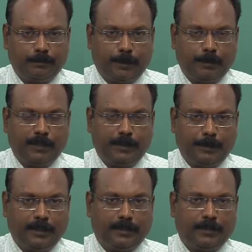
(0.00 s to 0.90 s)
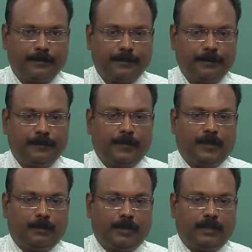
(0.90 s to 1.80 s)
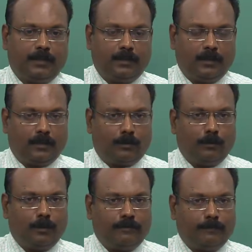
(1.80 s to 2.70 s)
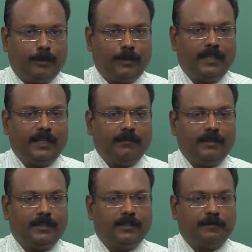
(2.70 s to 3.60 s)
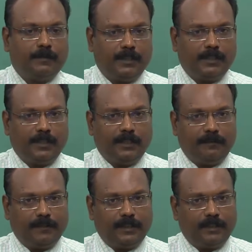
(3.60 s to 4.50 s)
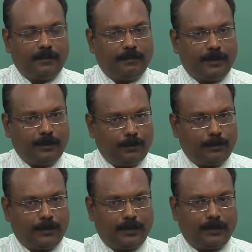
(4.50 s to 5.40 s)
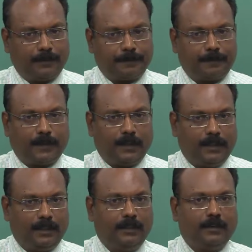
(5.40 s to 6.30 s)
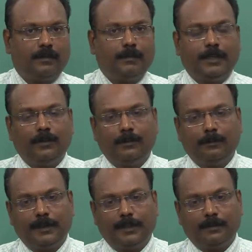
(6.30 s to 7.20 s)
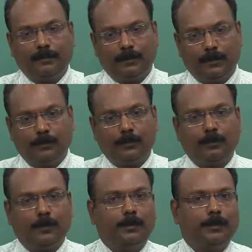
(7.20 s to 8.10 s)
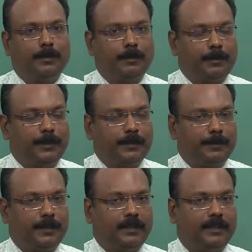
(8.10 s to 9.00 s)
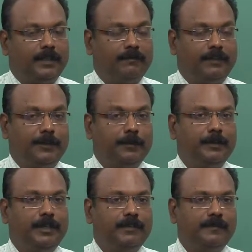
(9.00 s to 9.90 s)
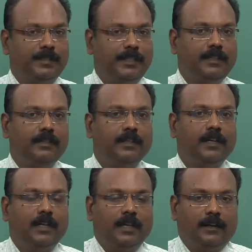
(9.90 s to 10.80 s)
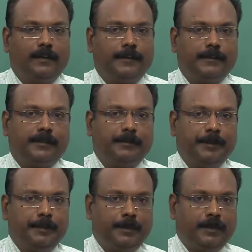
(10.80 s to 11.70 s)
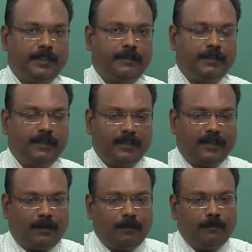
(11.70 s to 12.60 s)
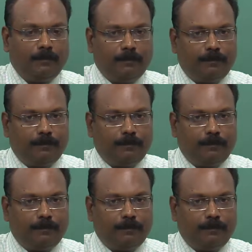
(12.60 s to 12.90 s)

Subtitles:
public speaker, because the role of body language is very significant, very crucial in making you become the most popular public speaker. In fact, you might have seen some people even come